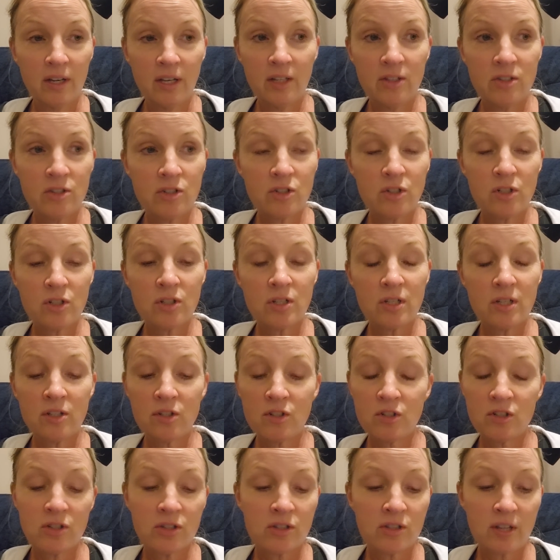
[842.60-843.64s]
it's just,
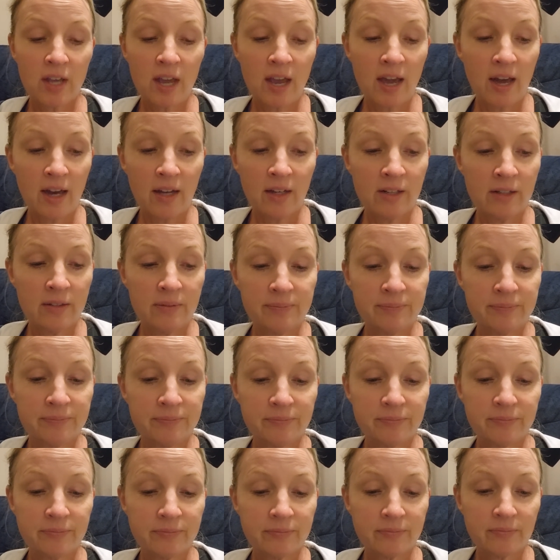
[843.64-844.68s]
it's just sad.
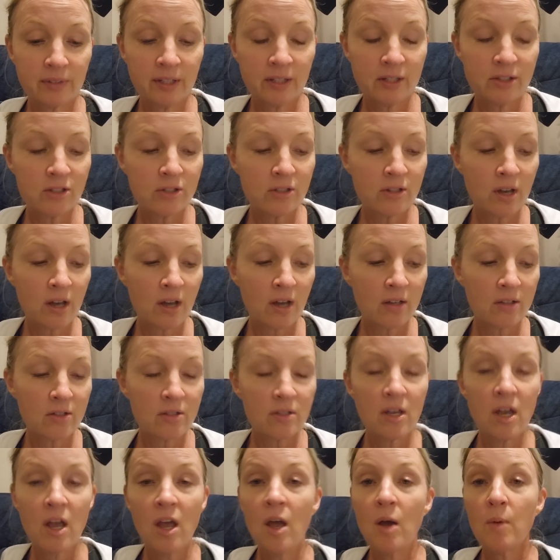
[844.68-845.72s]
It
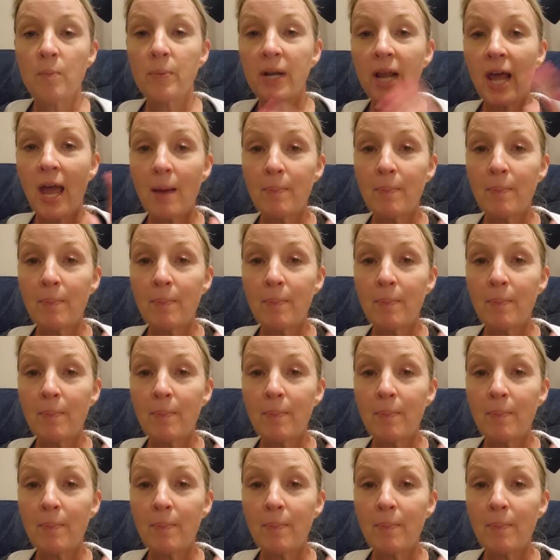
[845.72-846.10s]
sucks. But